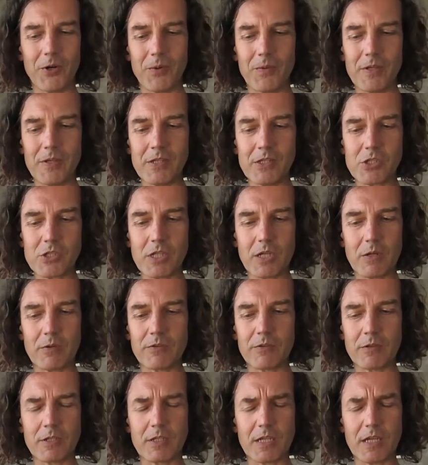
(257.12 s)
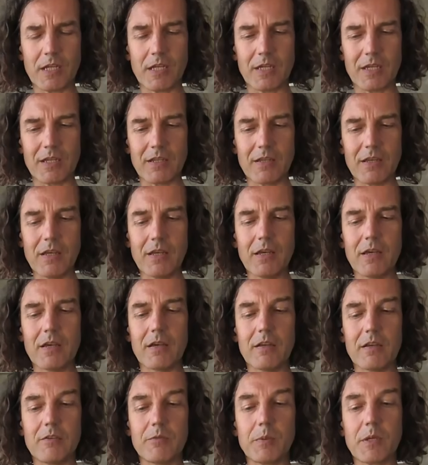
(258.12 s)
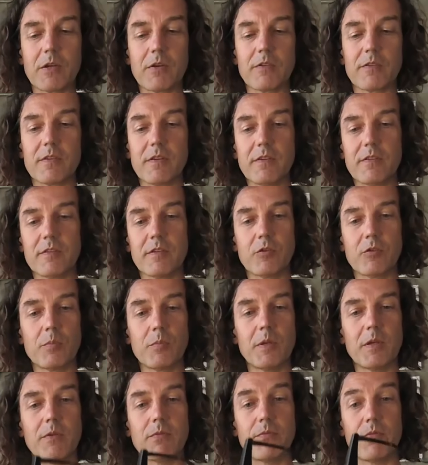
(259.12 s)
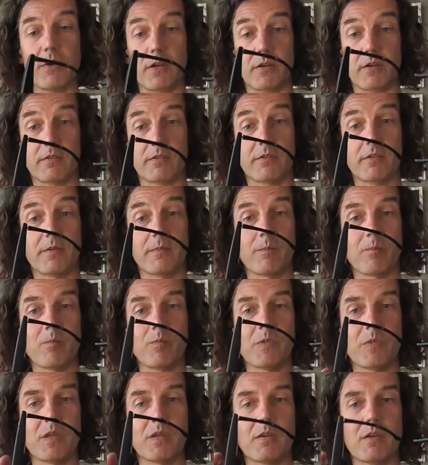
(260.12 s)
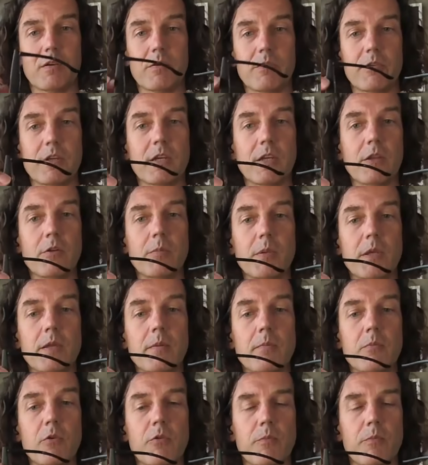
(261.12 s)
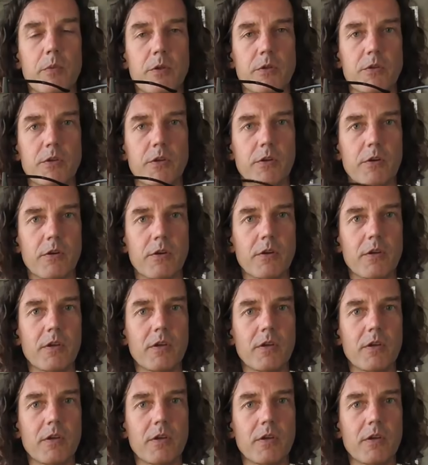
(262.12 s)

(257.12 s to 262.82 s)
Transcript: Initially, I wasn't getting it. It's because this needs to be fixed, because there cannot be any movement here.